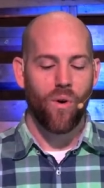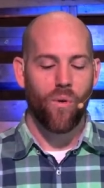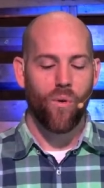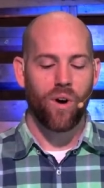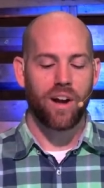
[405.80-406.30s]

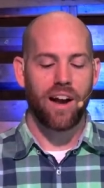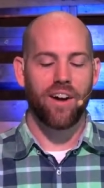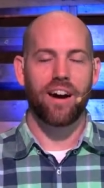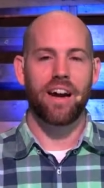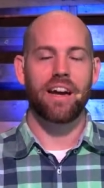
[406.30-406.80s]

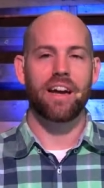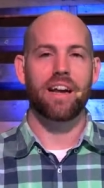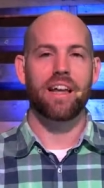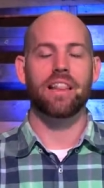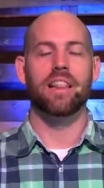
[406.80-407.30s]
ordinary
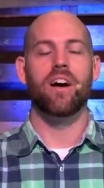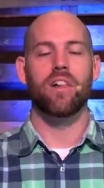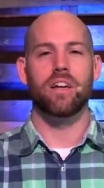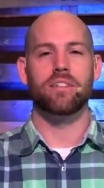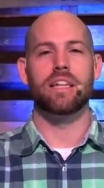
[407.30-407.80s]
can
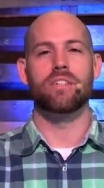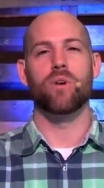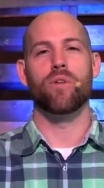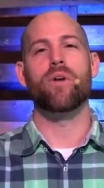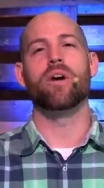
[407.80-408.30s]
lull us into
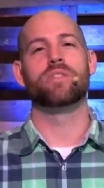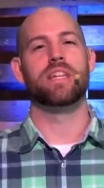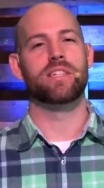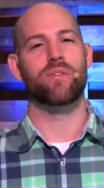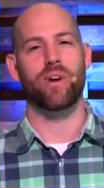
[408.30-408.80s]
a false
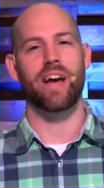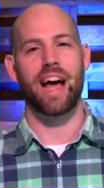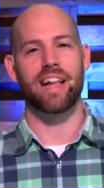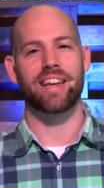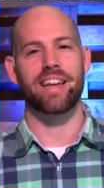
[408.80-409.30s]
sense of
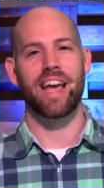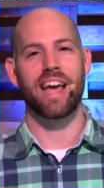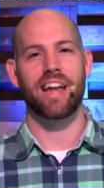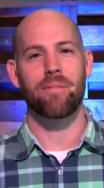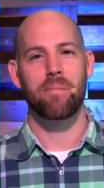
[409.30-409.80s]
reality,
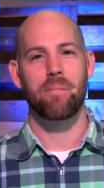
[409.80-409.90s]
can it?